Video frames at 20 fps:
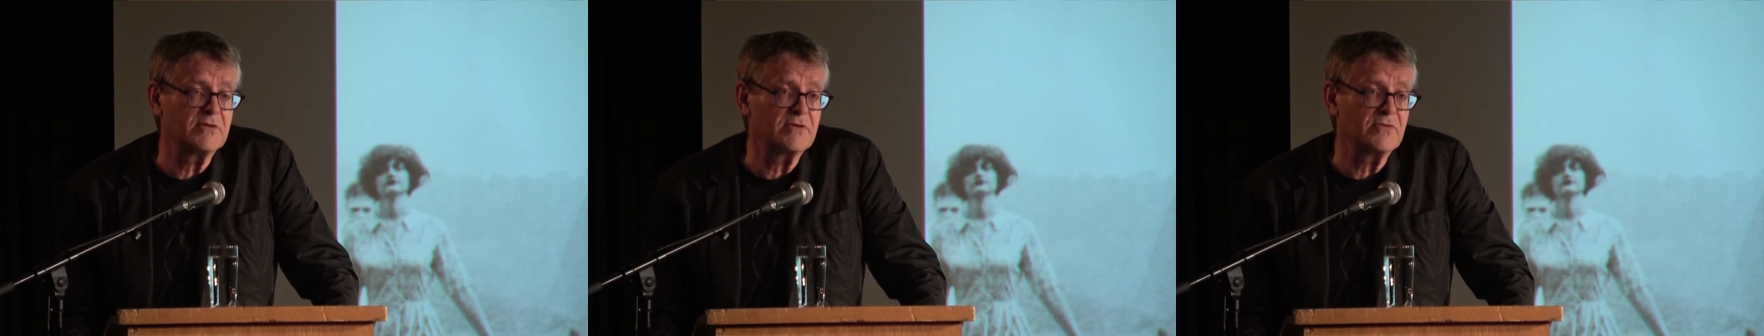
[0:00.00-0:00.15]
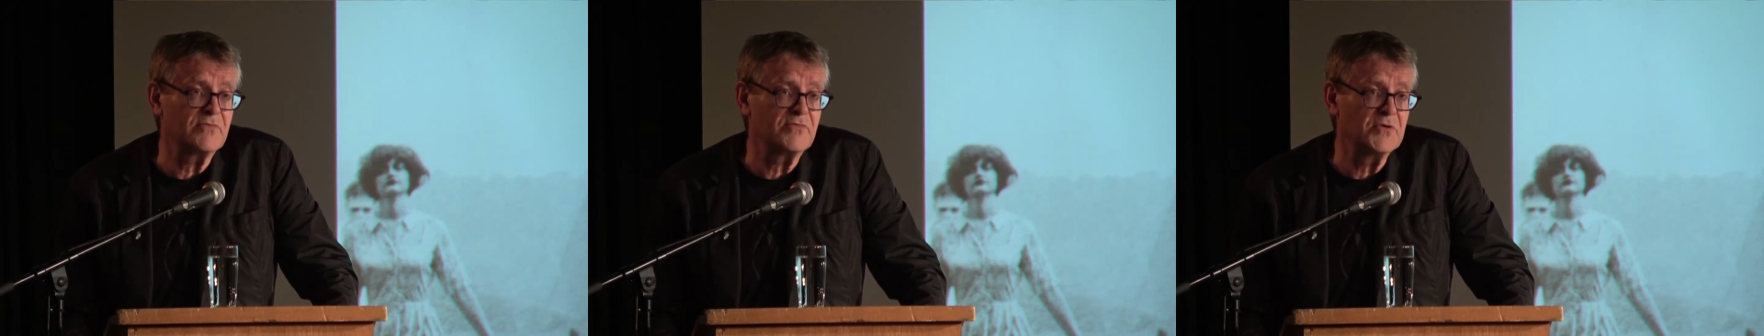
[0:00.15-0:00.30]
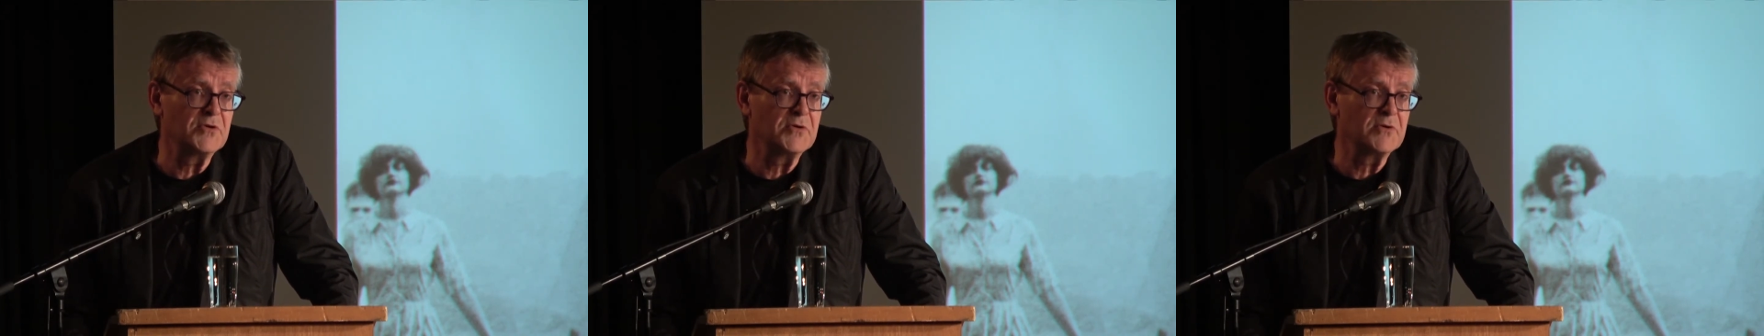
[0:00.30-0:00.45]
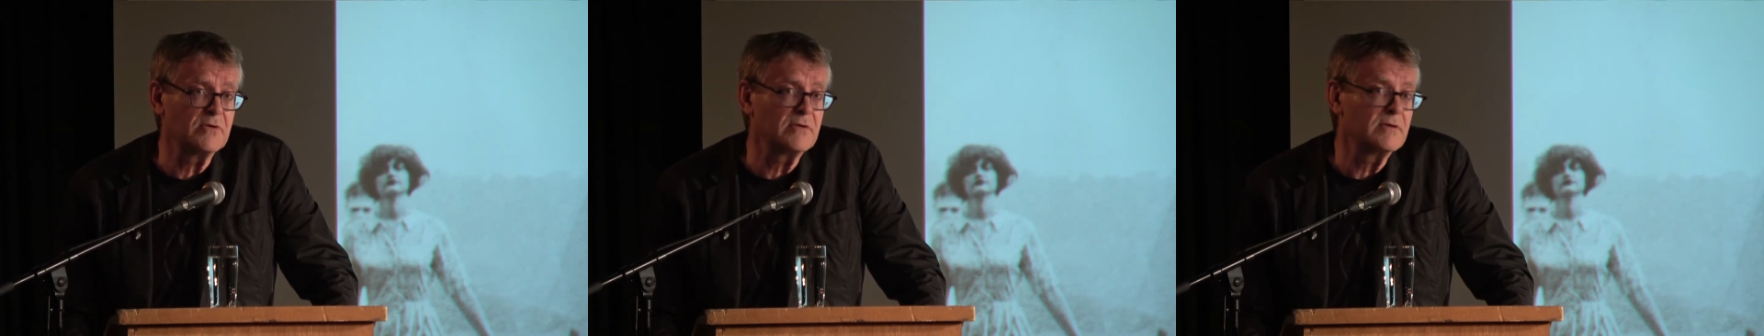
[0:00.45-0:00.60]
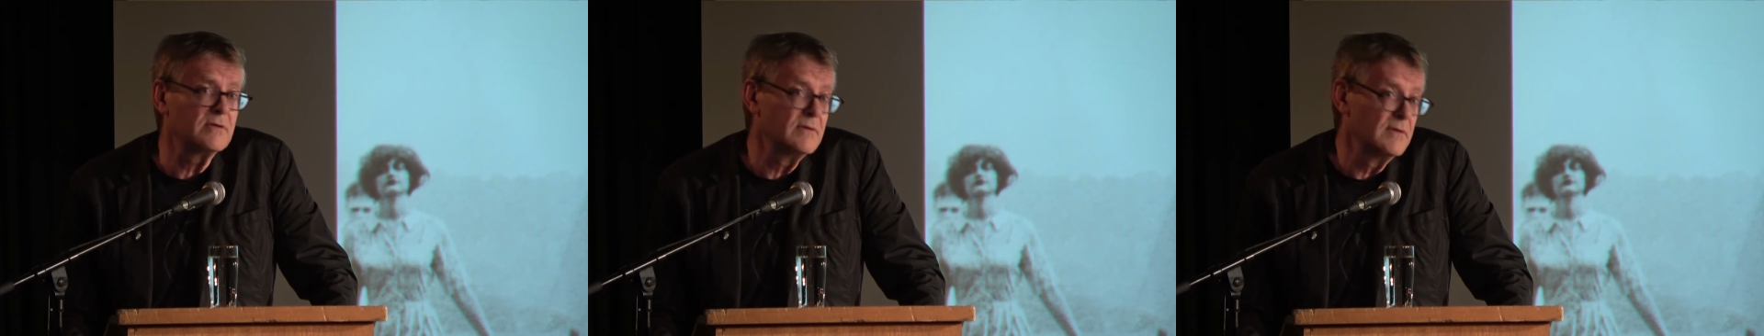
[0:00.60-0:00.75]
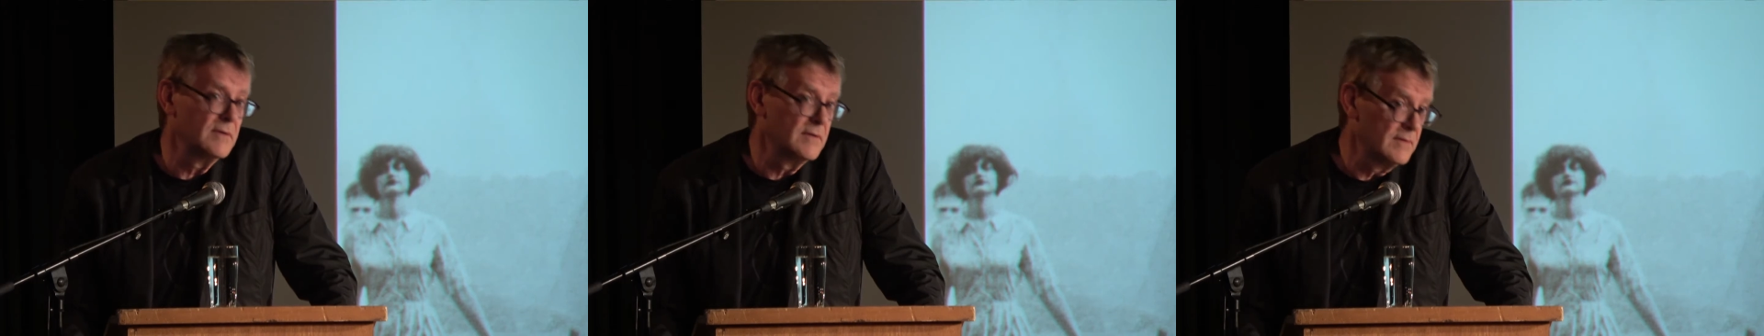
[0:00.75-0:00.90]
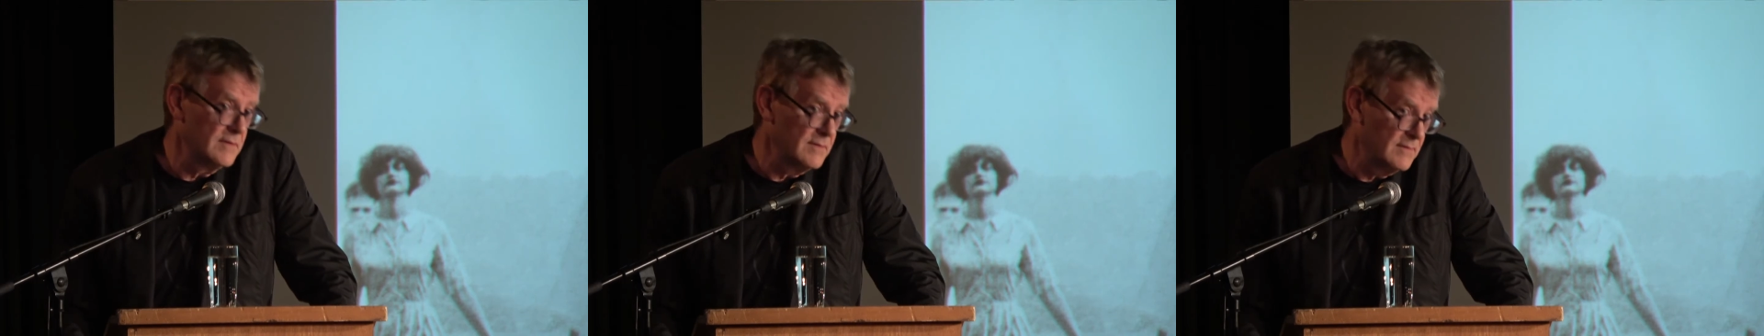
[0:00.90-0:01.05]
funeral,
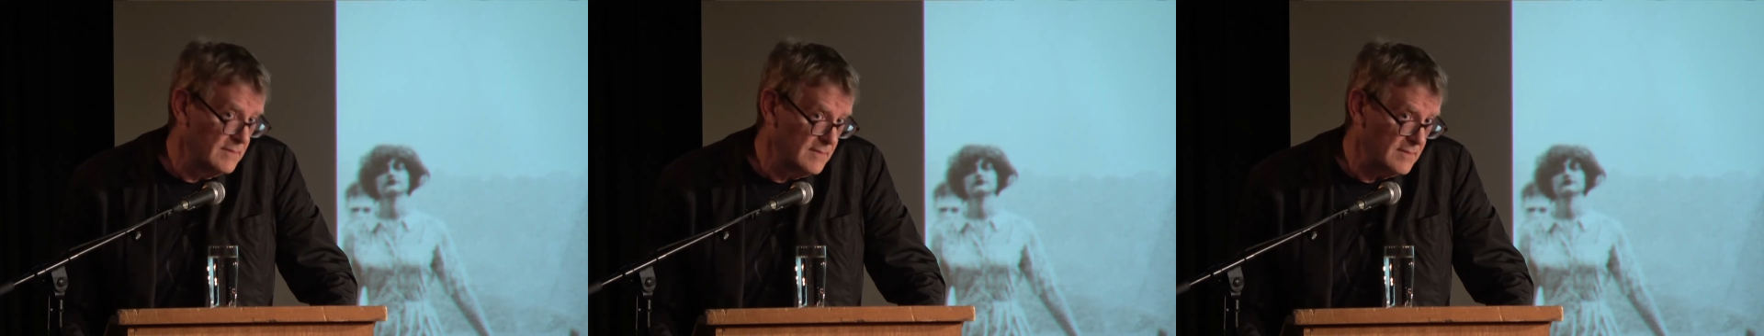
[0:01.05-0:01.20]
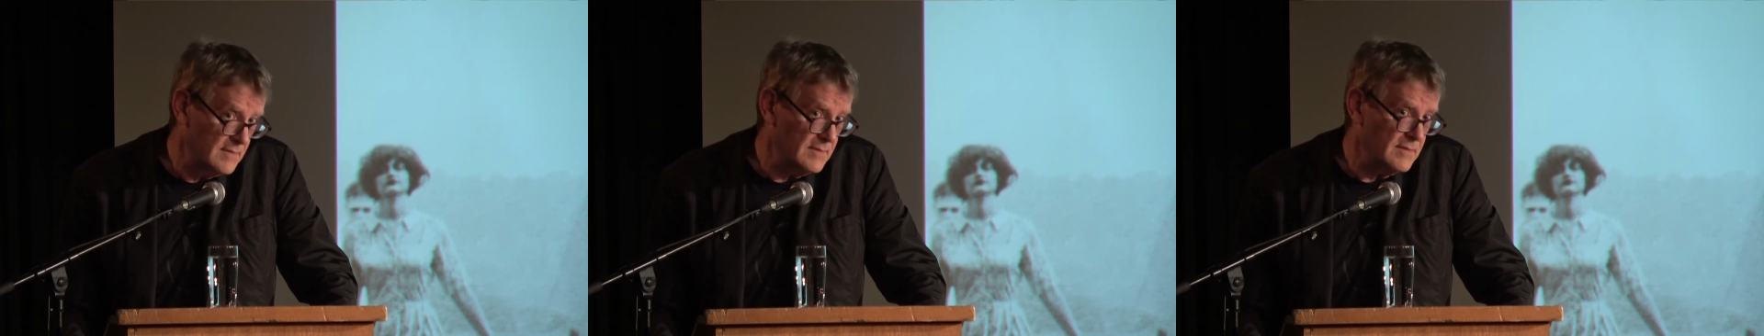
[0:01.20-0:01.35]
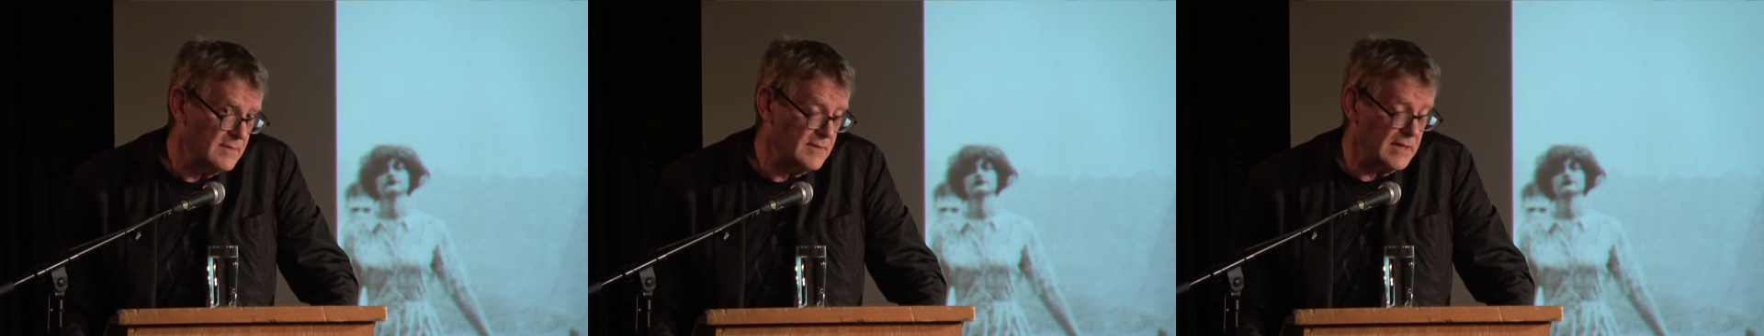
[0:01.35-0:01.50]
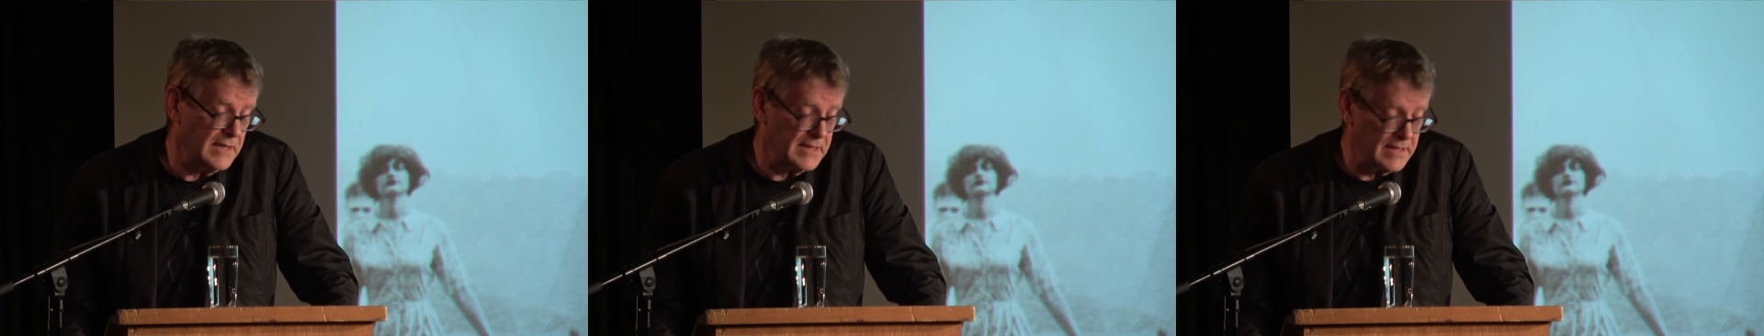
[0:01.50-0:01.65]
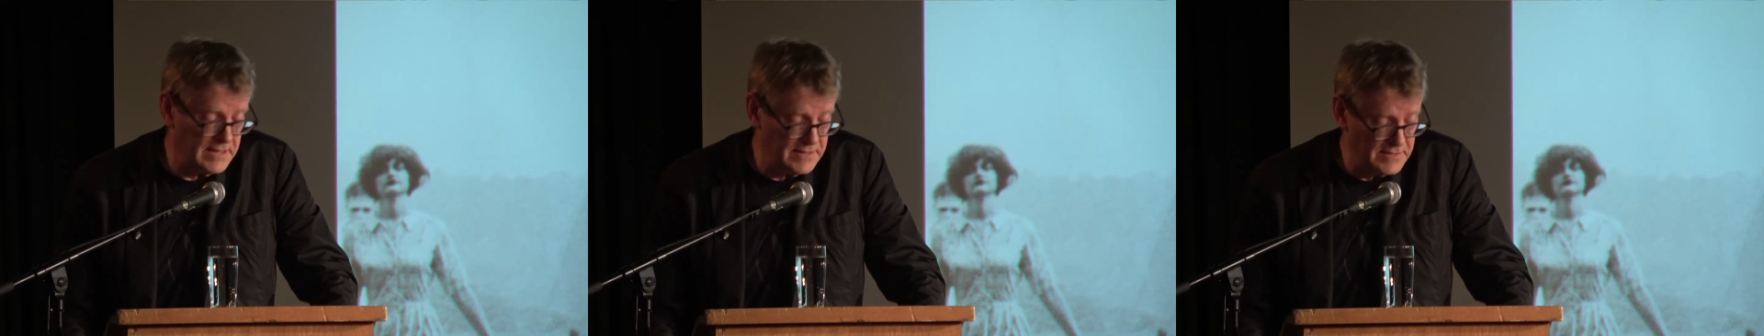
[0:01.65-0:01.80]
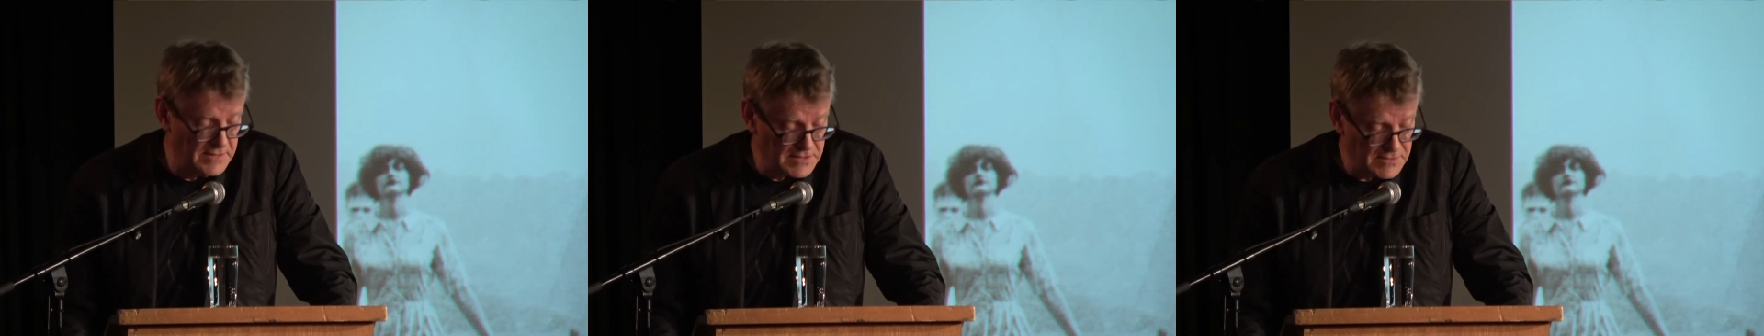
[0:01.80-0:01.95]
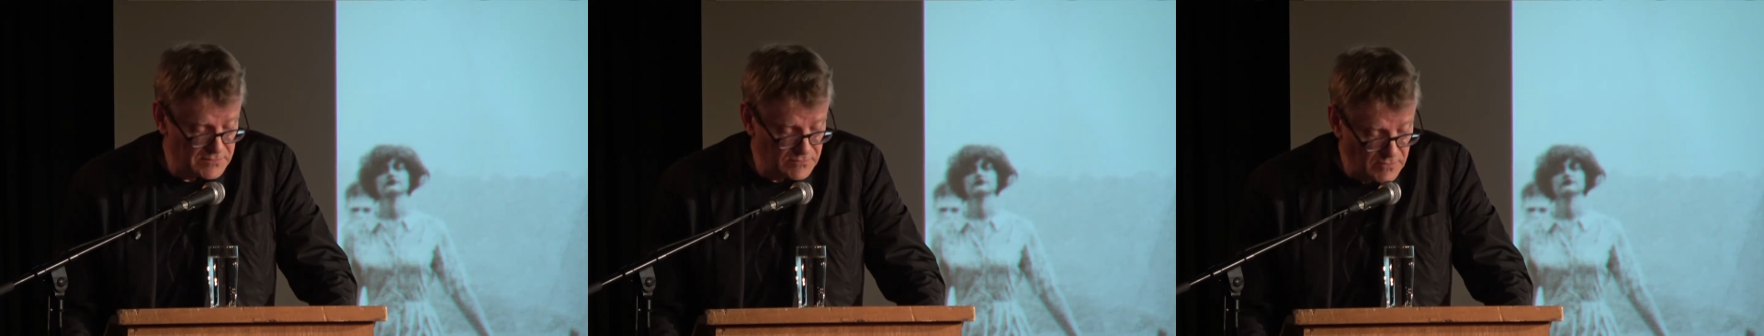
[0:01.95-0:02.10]
like in
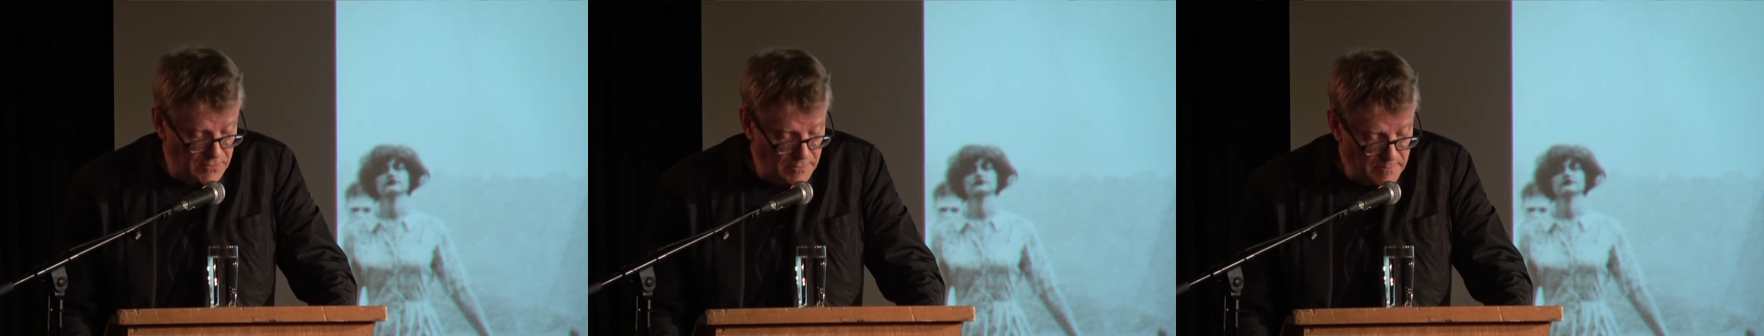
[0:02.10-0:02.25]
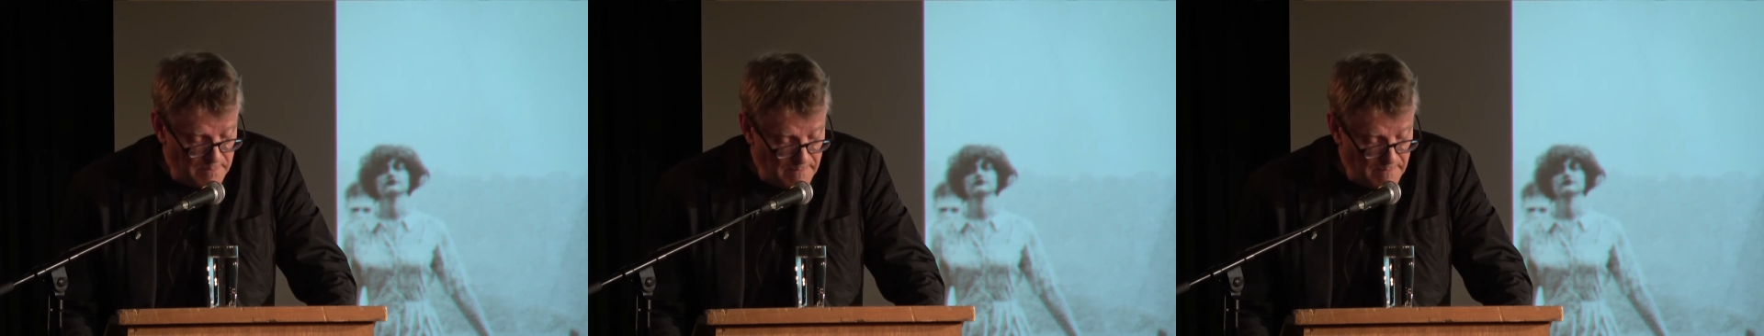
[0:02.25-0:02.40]
this room,